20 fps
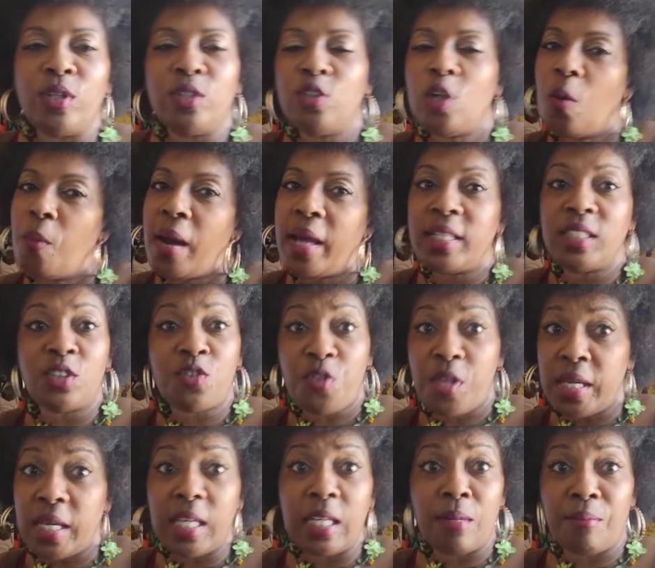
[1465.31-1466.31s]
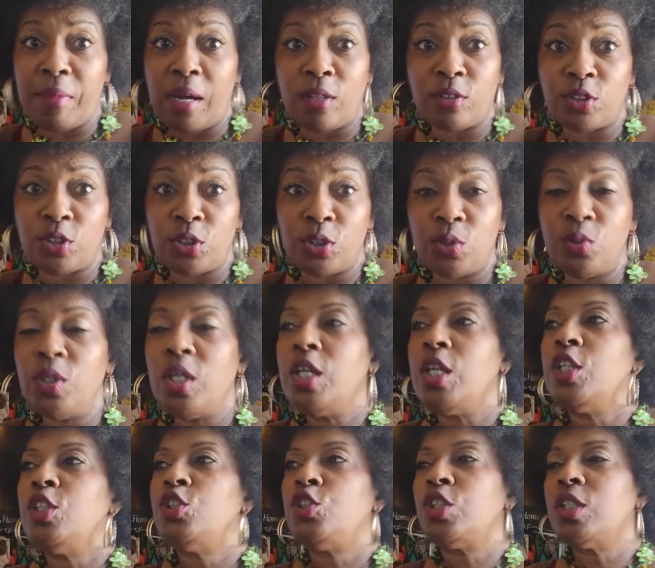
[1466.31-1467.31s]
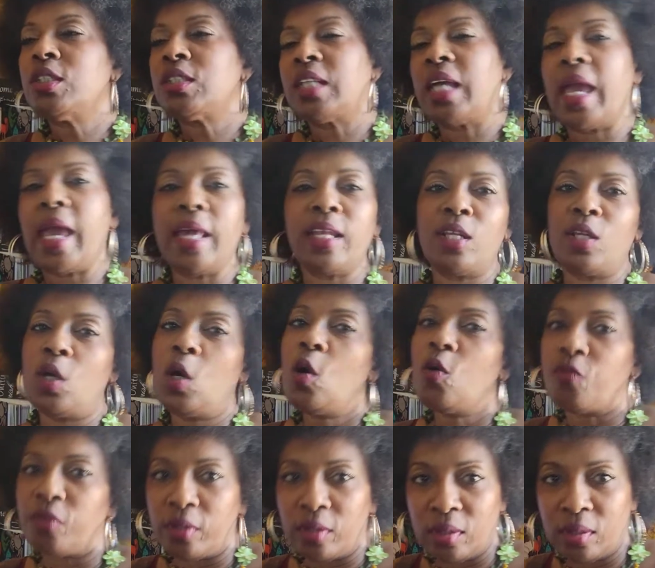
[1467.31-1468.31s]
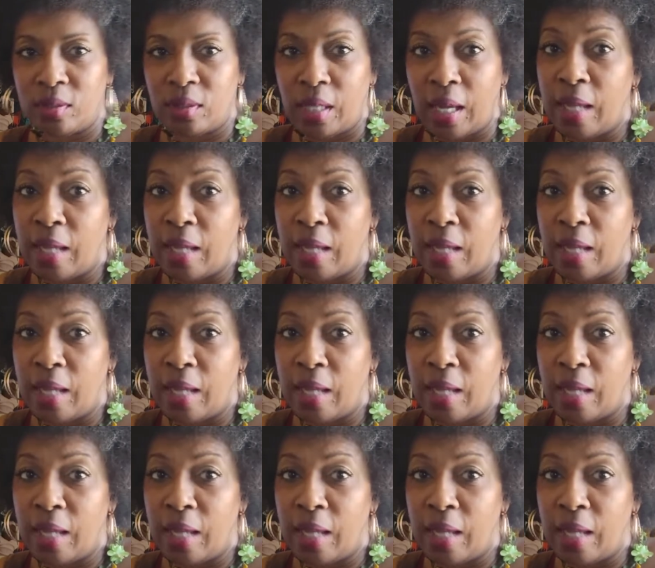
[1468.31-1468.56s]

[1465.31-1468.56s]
Well, nobody's thinking about you. Just hand it over.